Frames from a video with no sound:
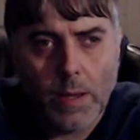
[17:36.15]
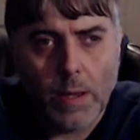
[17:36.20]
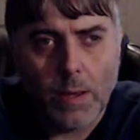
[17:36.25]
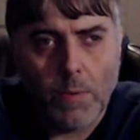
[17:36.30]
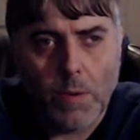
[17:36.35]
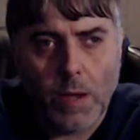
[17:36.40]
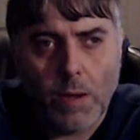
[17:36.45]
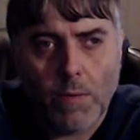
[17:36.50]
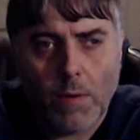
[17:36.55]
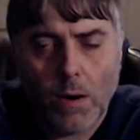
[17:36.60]
And
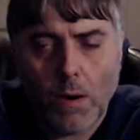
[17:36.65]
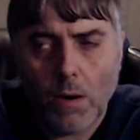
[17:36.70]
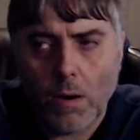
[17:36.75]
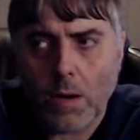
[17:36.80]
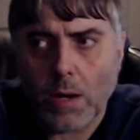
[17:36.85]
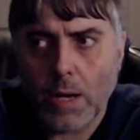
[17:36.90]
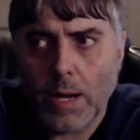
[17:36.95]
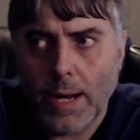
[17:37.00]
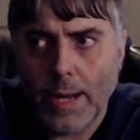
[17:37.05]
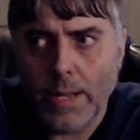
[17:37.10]
we have all
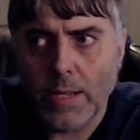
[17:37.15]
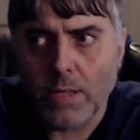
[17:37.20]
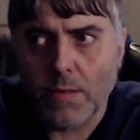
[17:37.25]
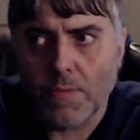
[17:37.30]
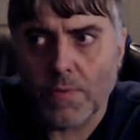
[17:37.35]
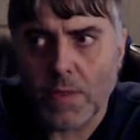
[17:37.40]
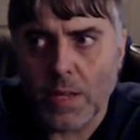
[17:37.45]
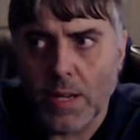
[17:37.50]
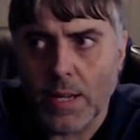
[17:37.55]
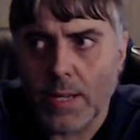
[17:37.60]
kinds of
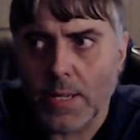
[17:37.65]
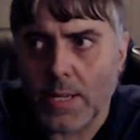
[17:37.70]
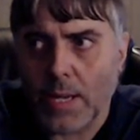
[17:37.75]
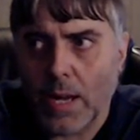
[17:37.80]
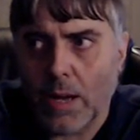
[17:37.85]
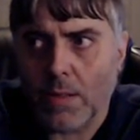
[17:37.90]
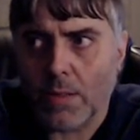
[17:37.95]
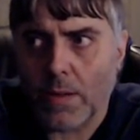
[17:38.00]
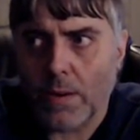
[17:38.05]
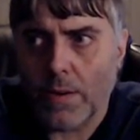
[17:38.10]
things
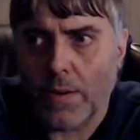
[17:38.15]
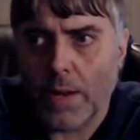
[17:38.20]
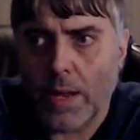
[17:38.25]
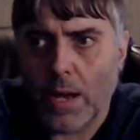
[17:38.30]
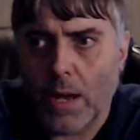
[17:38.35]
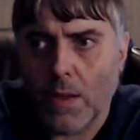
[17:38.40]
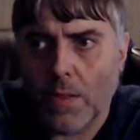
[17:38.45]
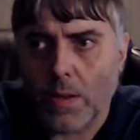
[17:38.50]
out there now